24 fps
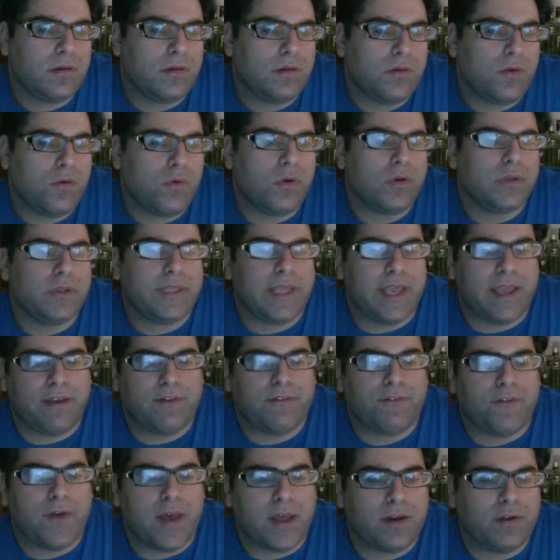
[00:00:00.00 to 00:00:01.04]
Who will take
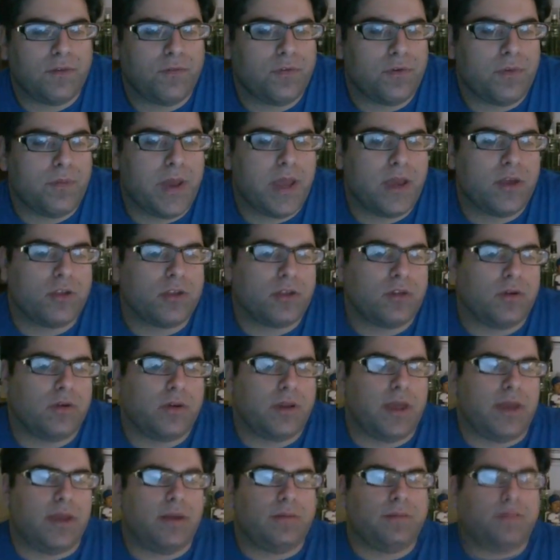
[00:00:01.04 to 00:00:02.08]
Fed information?
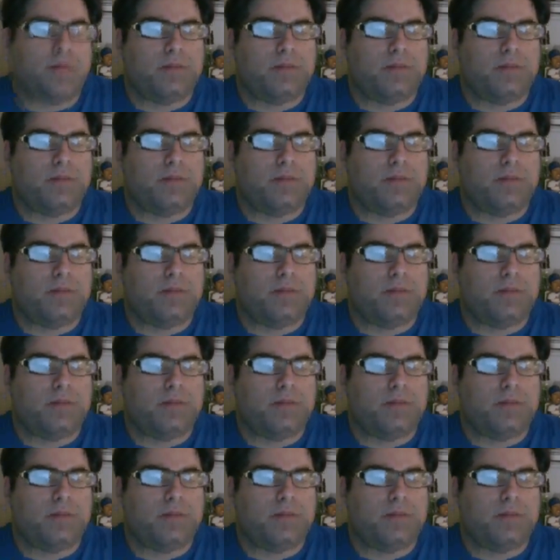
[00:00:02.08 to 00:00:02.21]
Okay.